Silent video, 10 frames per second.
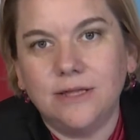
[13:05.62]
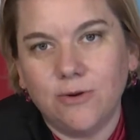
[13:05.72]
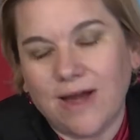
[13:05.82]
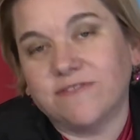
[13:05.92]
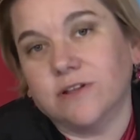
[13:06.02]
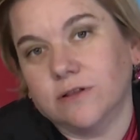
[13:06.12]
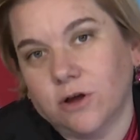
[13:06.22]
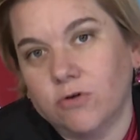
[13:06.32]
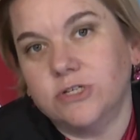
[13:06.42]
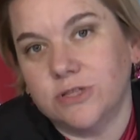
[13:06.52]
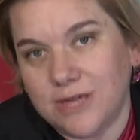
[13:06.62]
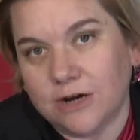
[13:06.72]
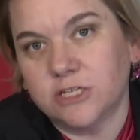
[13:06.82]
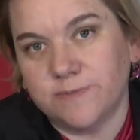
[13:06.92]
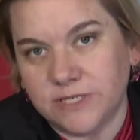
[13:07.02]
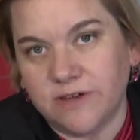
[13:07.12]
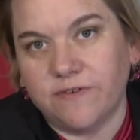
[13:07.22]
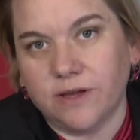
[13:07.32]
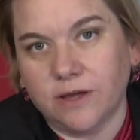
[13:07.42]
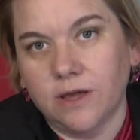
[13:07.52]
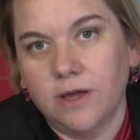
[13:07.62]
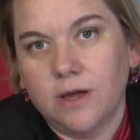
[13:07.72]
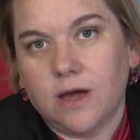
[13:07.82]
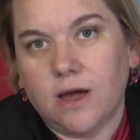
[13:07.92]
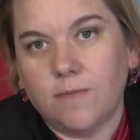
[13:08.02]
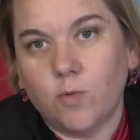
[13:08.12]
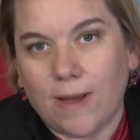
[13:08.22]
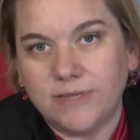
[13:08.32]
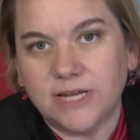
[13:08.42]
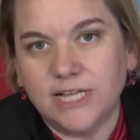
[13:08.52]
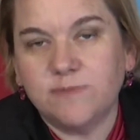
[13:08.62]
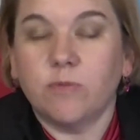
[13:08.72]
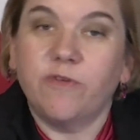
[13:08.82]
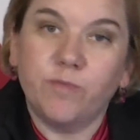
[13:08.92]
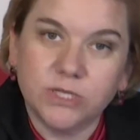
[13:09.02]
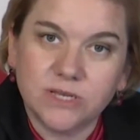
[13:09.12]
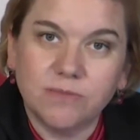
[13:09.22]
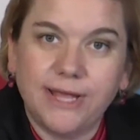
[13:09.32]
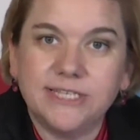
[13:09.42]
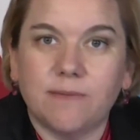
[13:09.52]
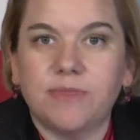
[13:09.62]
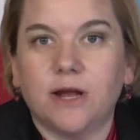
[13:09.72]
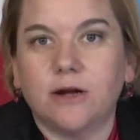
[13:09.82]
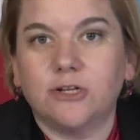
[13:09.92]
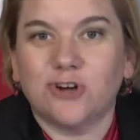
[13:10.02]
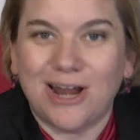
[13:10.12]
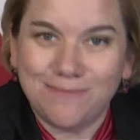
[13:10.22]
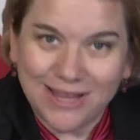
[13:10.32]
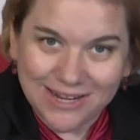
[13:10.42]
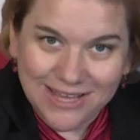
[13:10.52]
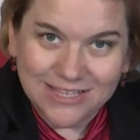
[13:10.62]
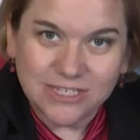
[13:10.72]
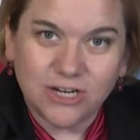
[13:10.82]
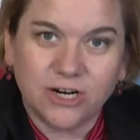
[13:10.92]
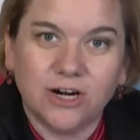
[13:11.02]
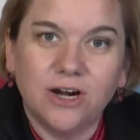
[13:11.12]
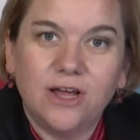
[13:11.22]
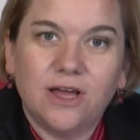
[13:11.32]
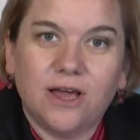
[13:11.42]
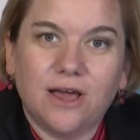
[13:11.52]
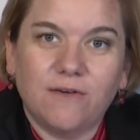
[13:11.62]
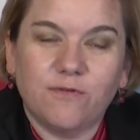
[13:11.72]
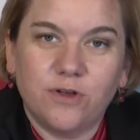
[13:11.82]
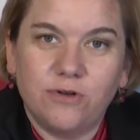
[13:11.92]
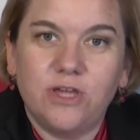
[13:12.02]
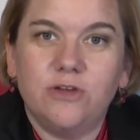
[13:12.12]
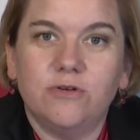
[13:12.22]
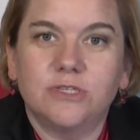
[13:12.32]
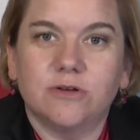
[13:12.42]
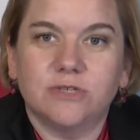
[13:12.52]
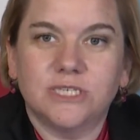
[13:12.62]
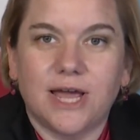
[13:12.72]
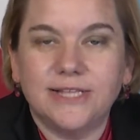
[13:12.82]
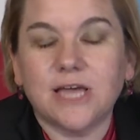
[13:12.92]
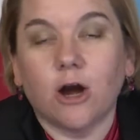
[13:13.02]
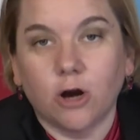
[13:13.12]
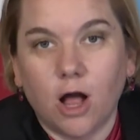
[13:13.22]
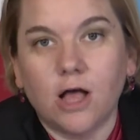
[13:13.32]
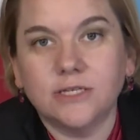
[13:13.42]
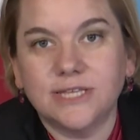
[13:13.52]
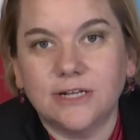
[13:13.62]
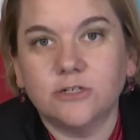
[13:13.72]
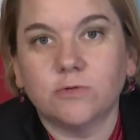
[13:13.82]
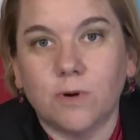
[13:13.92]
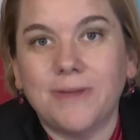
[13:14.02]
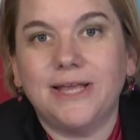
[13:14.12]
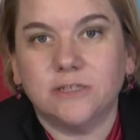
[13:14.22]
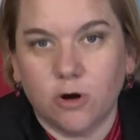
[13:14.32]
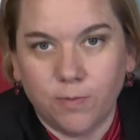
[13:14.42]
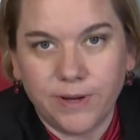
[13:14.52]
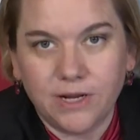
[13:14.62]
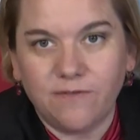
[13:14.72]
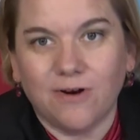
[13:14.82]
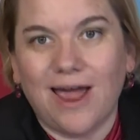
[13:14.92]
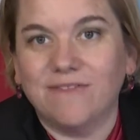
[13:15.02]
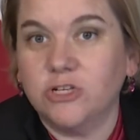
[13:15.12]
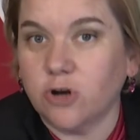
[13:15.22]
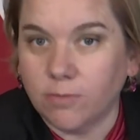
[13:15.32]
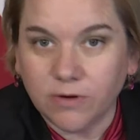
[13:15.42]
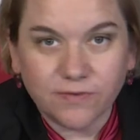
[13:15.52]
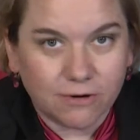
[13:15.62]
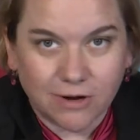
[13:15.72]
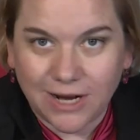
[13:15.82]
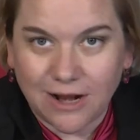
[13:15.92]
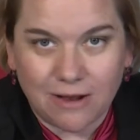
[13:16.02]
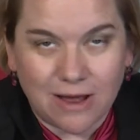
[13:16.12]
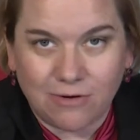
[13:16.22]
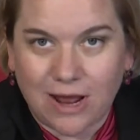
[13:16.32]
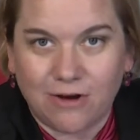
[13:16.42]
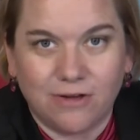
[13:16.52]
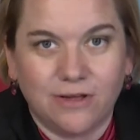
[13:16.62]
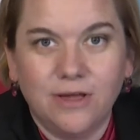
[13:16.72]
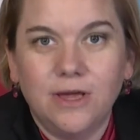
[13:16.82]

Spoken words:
you have to go to their specific websites, but we've put some links up there to try to make it easier for you to use those sites. Our call center remains open. If you're having trouble figuring out how to